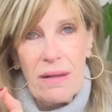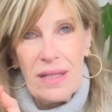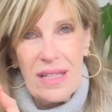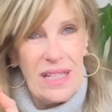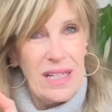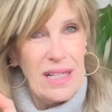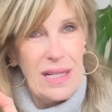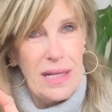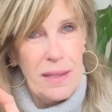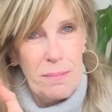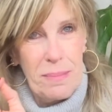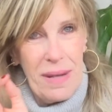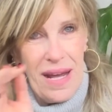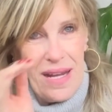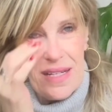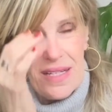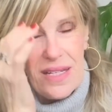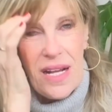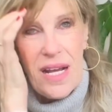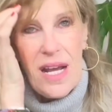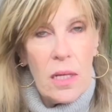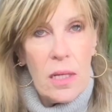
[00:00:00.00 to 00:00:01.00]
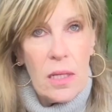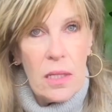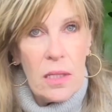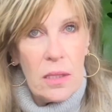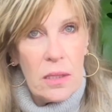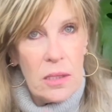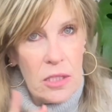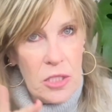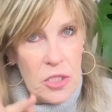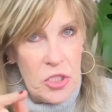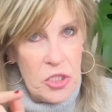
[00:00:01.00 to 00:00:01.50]
Lilybeth.
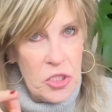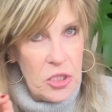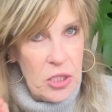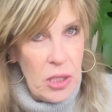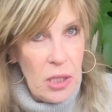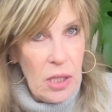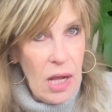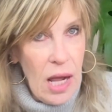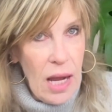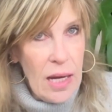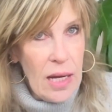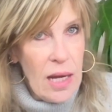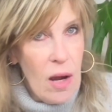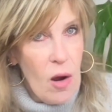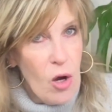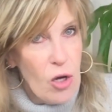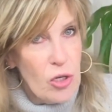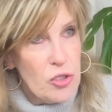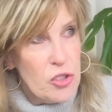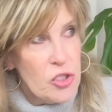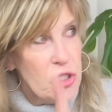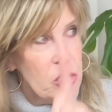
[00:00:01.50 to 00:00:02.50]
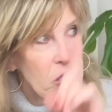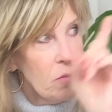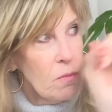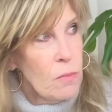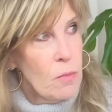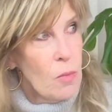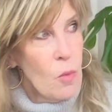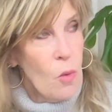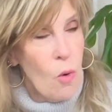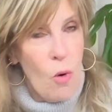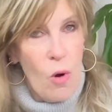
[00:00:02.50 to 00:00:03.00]
Does she like Archie
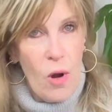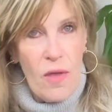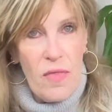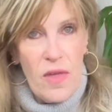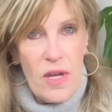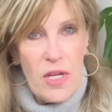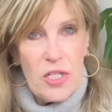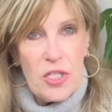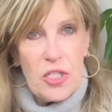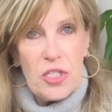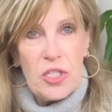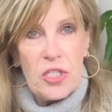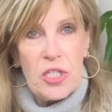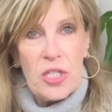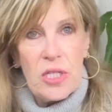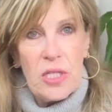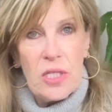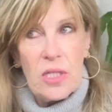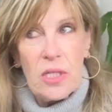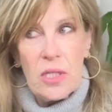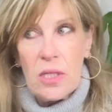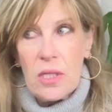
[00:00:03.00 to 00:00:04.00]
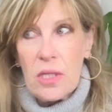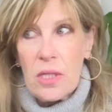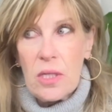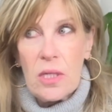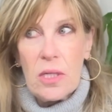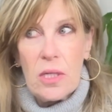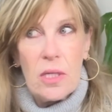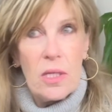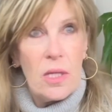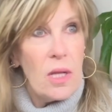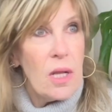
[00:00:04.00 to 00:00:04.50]
more than she
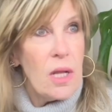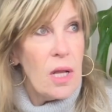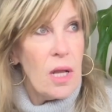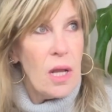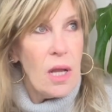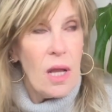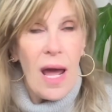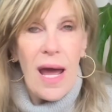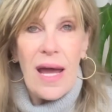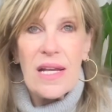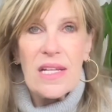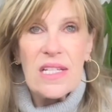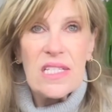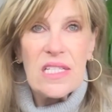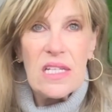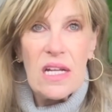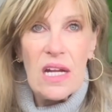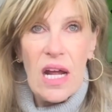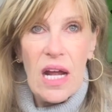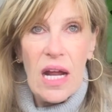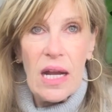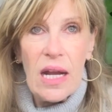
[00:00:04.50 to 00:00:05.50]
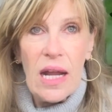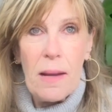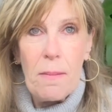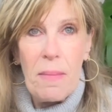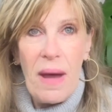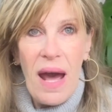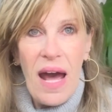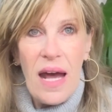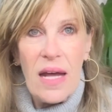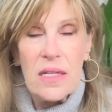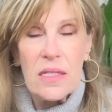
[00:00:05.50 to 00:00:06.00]
likes
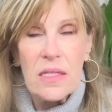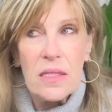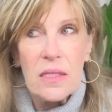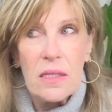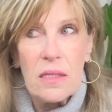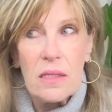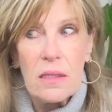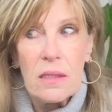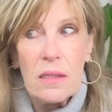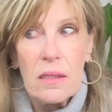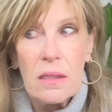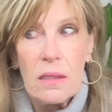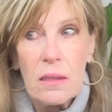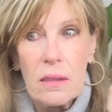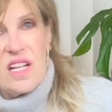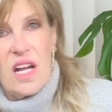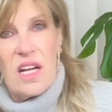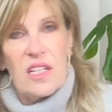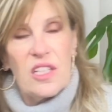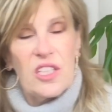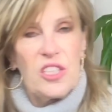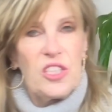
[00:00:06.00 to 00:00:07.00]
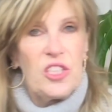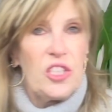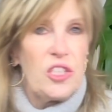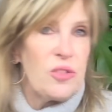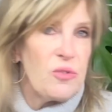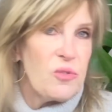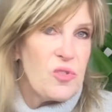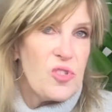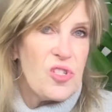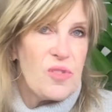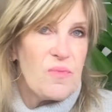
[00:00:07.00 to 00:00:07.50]
Lilybeth? Not good
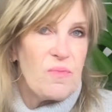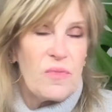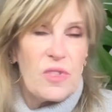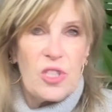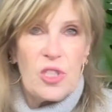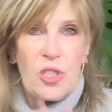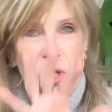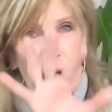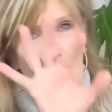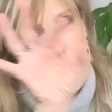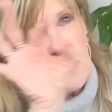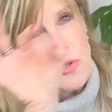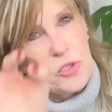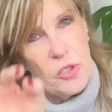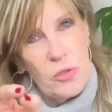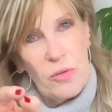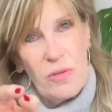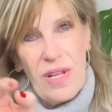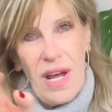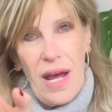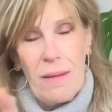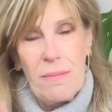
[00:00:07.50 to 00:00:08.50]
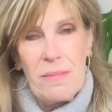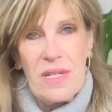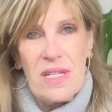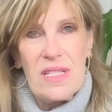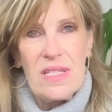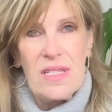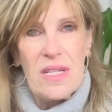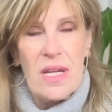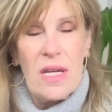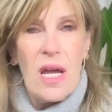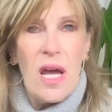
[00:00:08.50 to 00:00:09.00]
news. you don't do that,
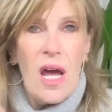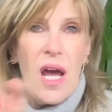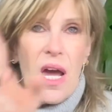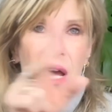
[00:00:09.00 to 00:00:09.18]
Missy.